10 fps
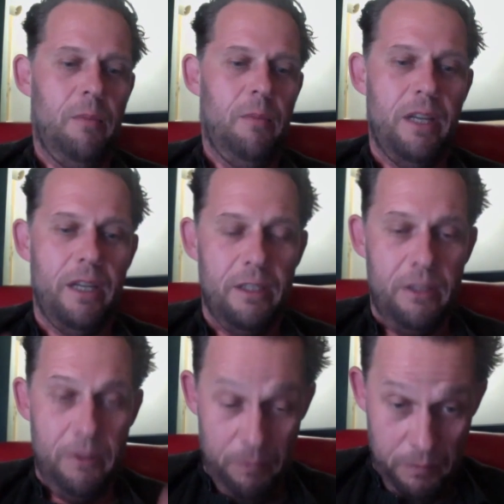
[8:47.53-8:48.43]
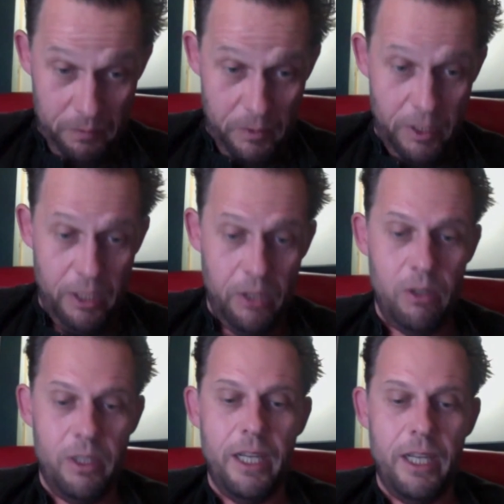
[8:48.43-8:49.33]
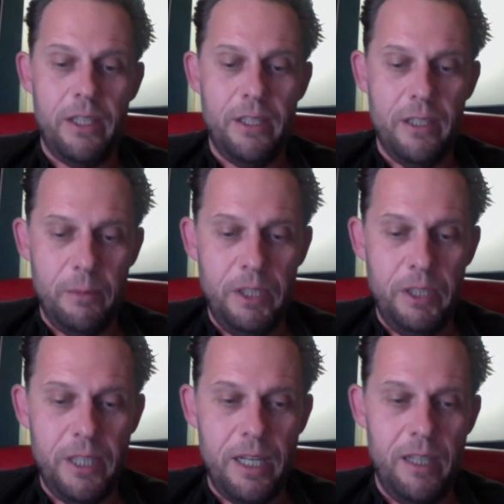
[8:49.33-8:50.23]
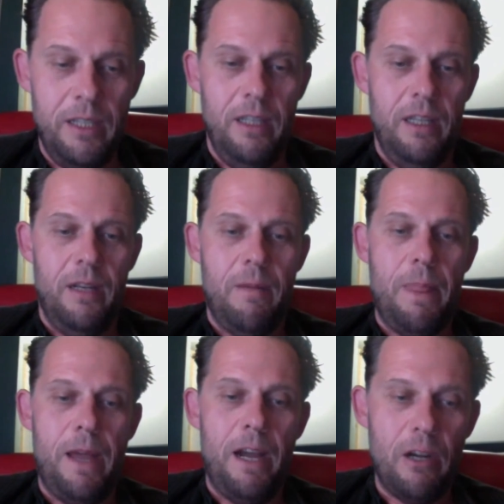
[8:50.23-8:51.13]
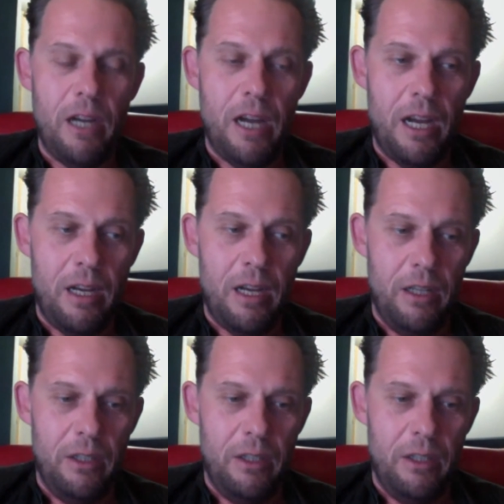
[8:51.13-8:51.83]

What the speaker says: by geolocation media are are,